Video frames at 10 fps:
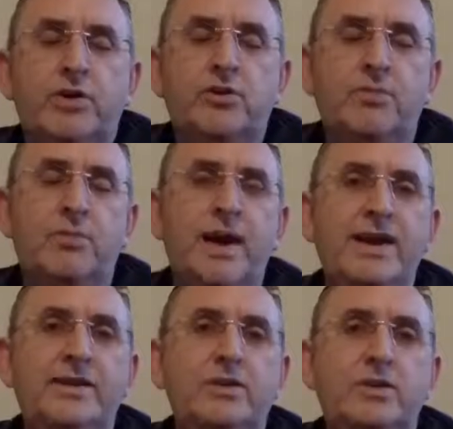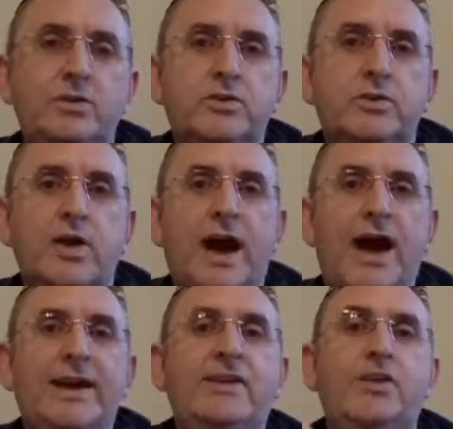in your mind to
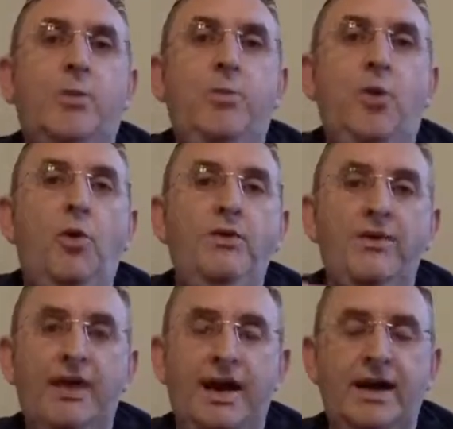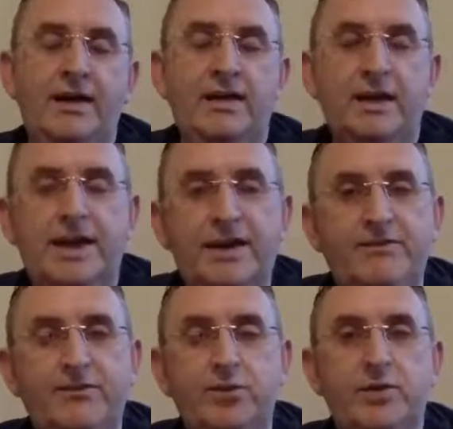act upon that
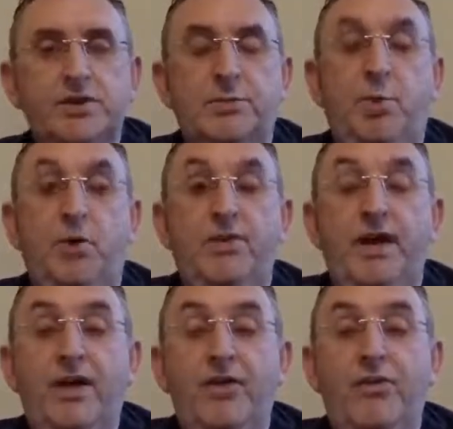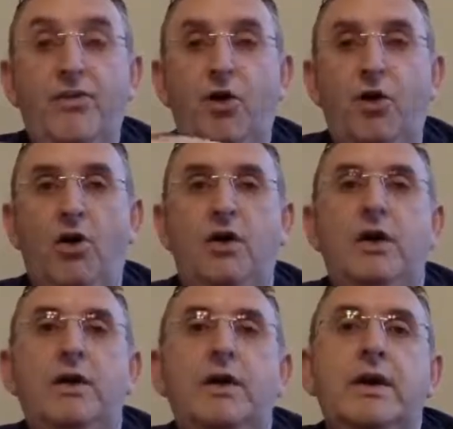influence, upon that thought,
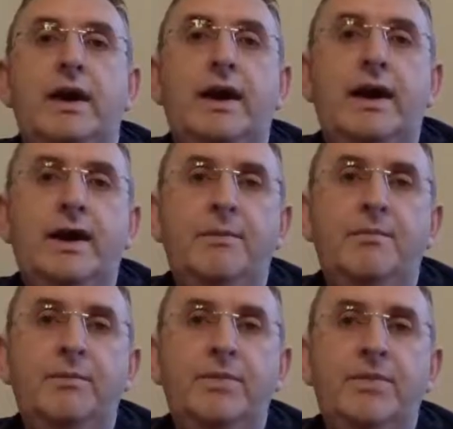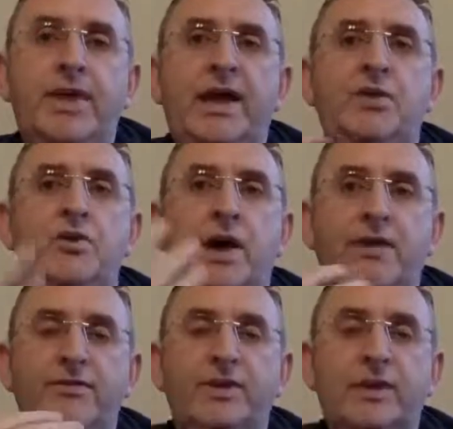then you
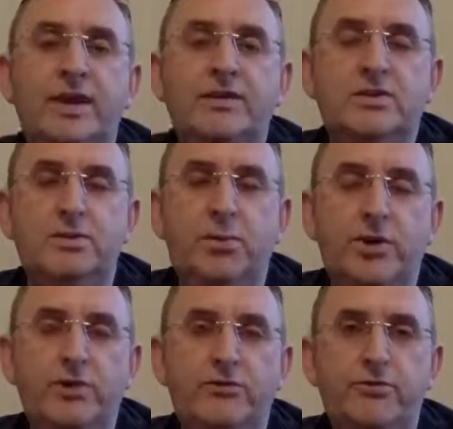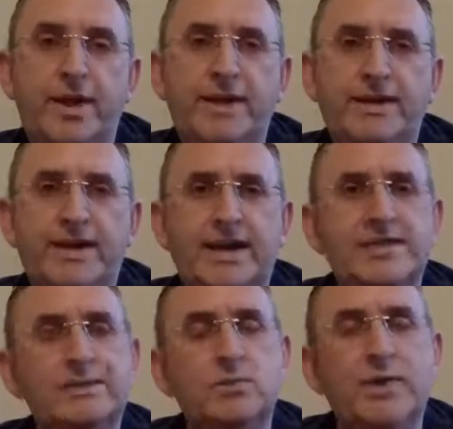have to get to the point of
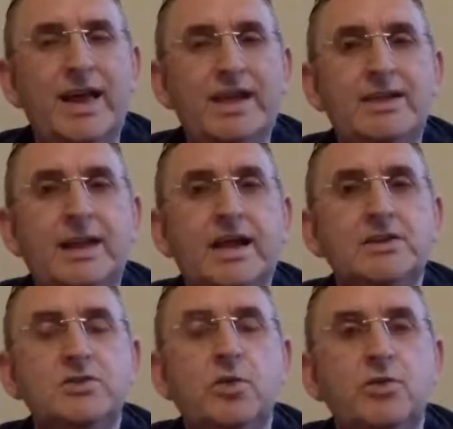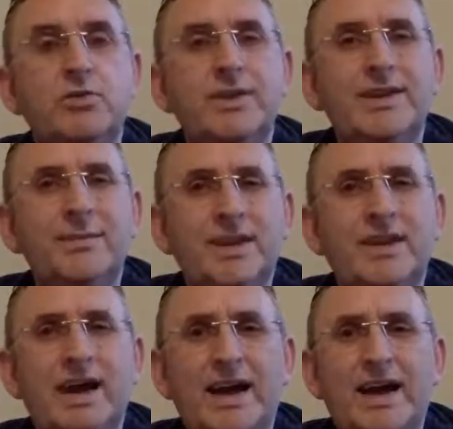recognizing, well, that's not really
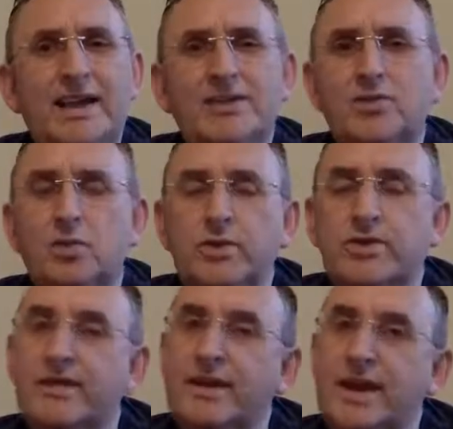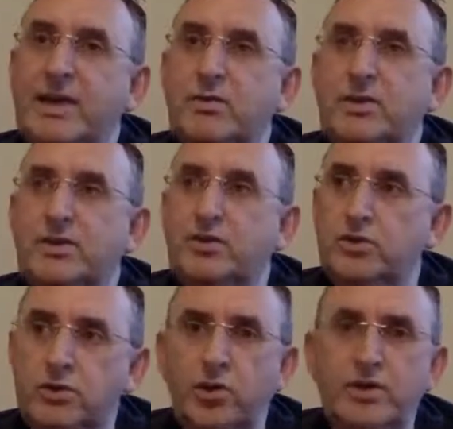me. I don't think I would
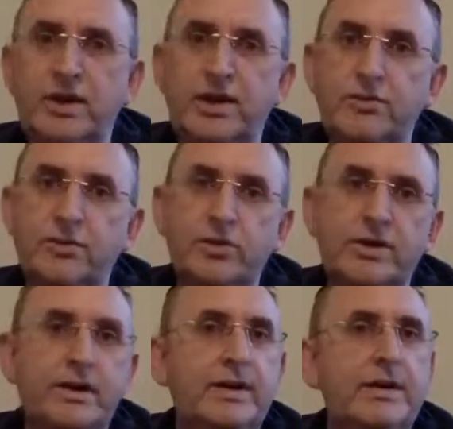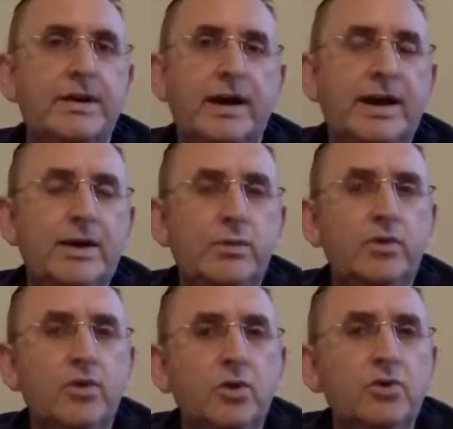go down that route, or I
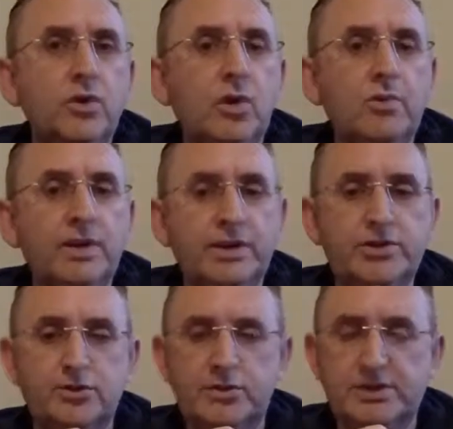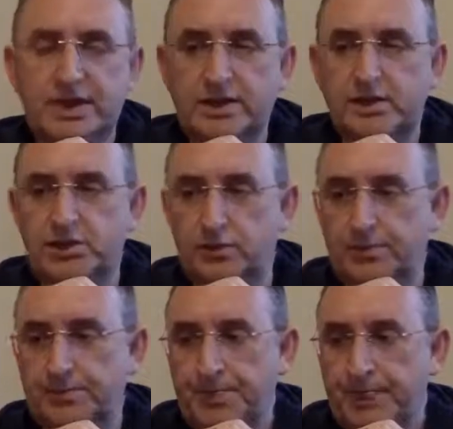would not normally choose that.
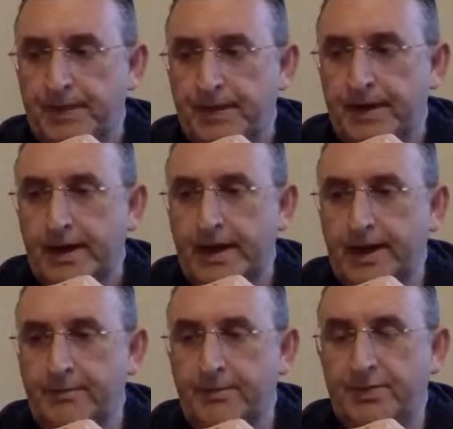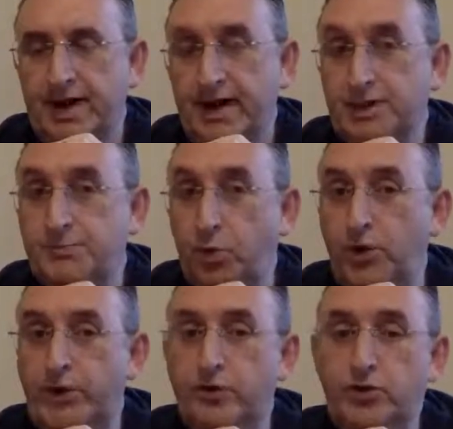So that is
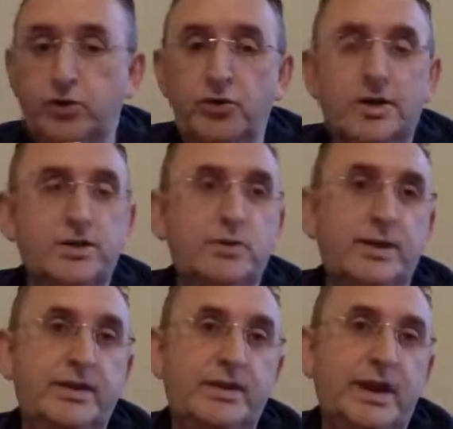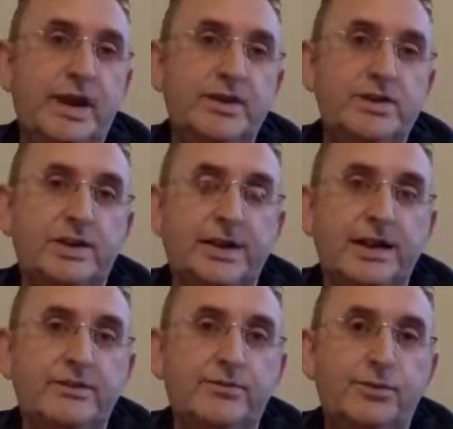point 2, is where they actually
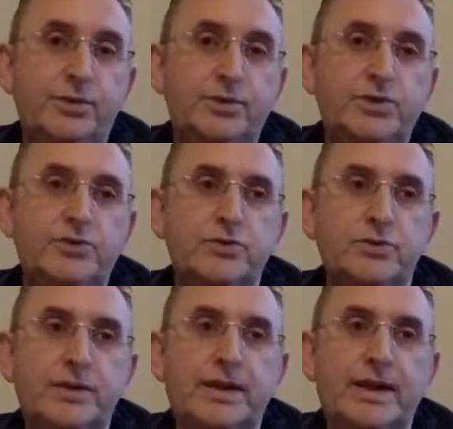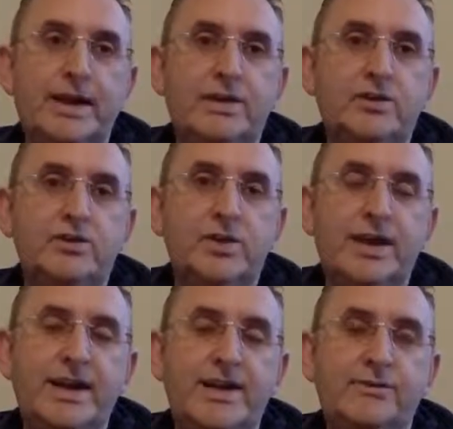influence you and
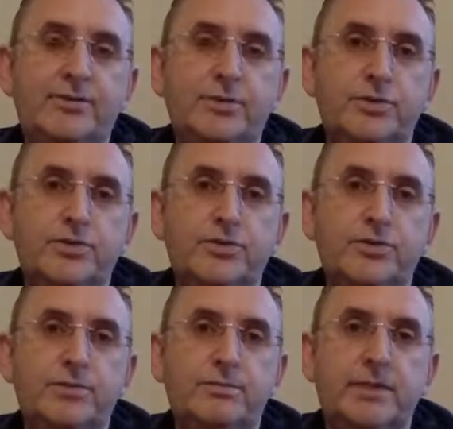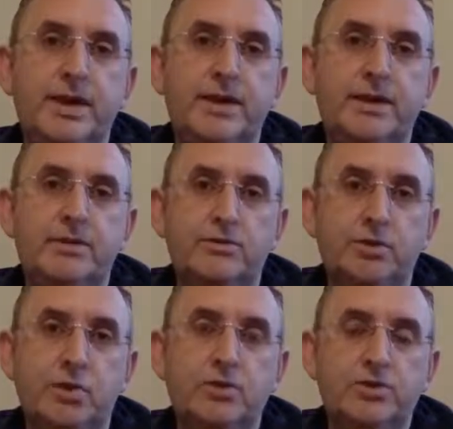trying to influence you to make
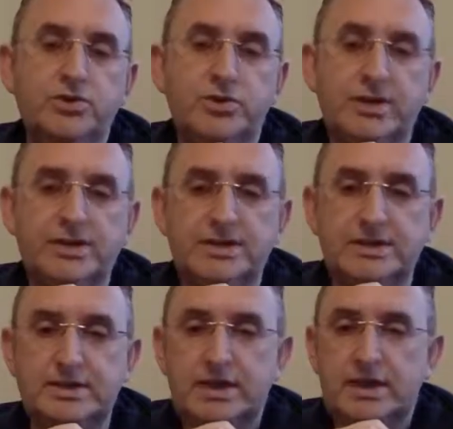wrong choices.